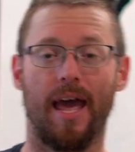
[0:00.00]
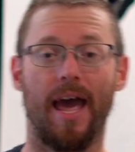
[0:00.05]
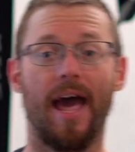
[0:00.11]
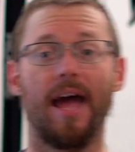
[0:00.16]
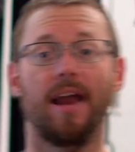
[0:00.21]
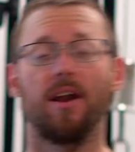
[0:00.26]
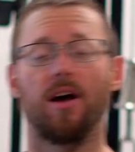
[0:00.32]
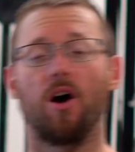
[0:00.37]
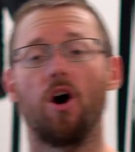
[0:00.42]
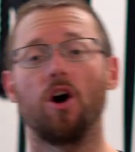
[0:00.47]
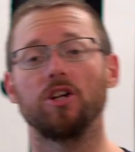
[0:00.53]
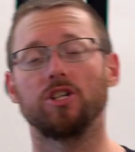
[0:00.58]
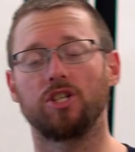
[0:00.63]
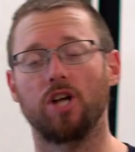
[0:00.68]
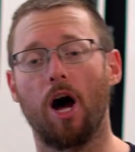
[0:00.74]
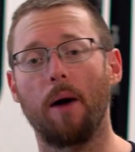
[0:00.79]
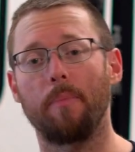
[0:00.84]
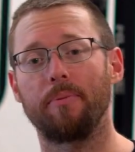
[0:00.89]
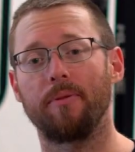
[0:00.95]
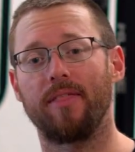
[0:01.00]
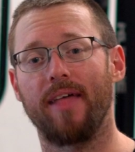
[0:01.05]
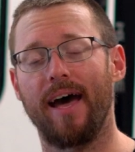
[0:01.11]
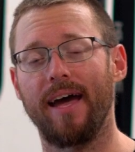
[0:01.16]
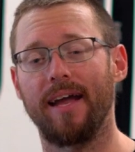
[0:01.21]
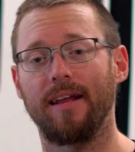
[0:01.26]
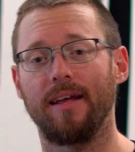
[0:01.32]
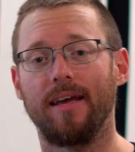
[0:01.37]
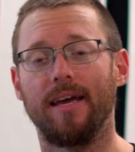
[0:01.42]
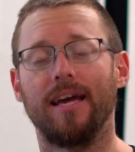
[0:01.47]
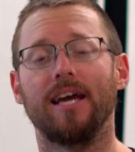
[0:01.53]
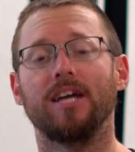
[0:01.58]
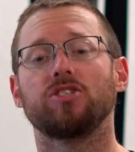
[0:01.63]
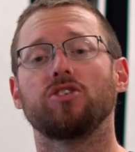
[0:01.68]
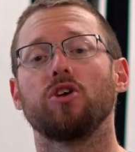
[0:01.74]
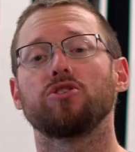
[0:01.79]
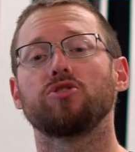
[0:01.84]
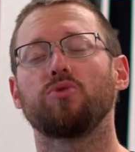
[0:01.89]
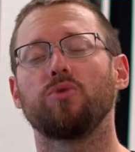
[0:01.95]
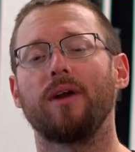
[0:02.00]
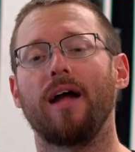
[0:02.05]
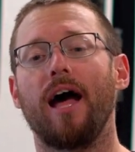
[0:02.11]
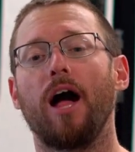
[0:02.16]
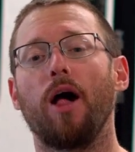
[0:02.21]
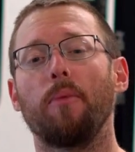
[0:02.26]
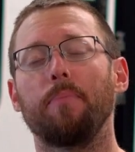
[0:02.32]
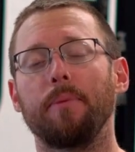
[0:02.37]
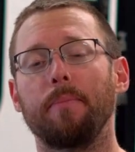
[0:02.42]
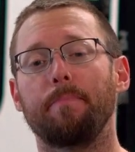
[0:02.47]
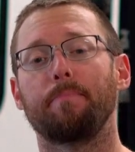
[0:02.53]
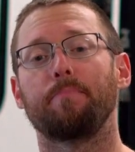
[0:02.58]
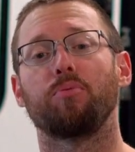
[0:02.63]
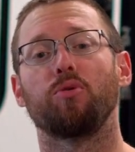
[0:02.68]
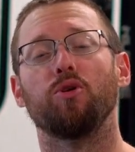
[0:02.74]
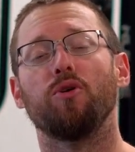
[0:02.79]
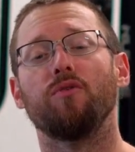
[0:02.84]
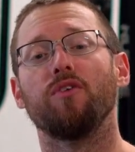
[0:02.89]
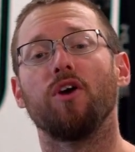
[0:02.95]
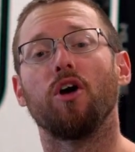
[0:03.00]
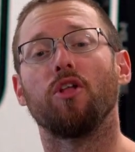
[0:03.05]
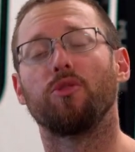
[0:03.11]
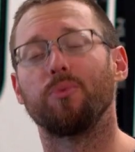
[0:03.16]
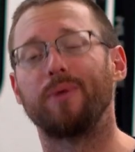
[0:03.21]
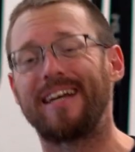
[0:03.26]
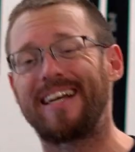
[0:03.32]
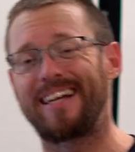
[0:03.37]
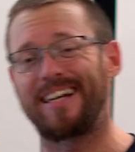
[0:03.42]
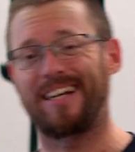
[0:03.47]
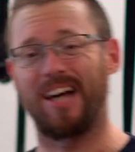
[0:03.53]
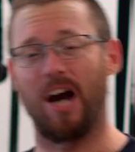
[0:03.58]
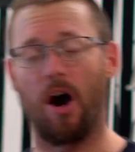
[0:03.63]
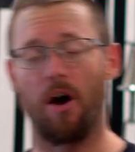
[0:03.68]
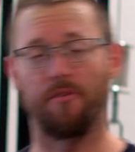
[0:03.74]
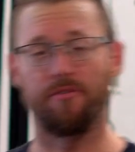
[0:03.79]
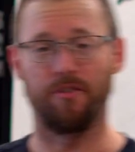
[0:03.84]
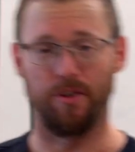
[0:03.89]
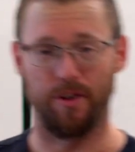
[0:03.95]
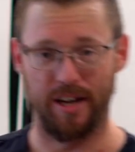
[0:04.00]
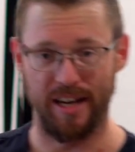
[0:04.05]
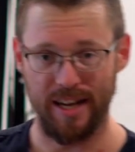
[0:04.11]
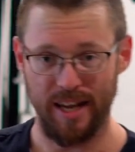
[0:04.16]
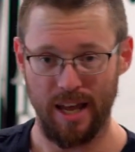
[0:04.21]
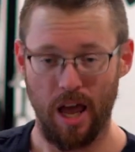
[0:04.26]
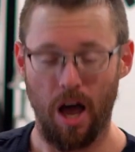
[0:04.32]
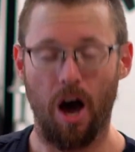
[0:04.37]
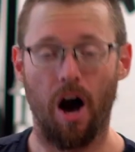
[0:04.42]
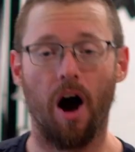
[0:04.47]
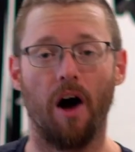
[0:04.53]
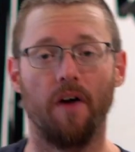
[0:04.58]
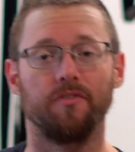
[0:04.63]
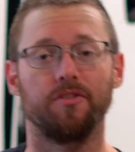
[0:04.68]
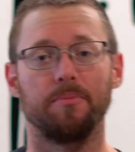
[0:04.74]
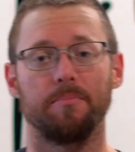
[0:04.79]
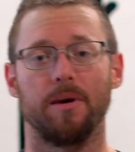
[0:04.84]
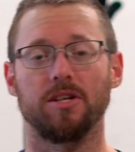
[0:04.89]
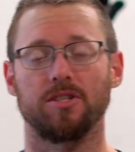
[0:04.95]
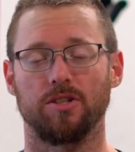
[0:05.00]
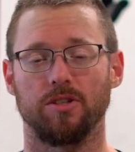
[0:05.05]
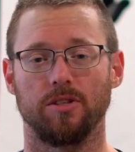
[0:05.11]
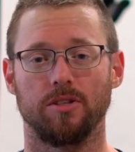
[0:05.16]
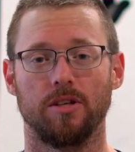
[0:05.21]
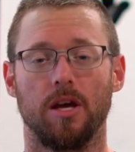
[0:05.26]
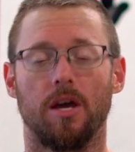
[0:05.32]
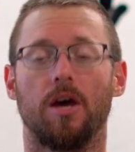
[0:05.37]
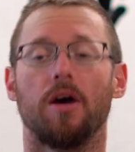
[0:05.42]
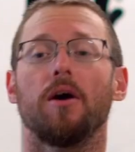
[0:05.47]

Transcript: And on top of that, it's also going to help improve the recovery of the muscles.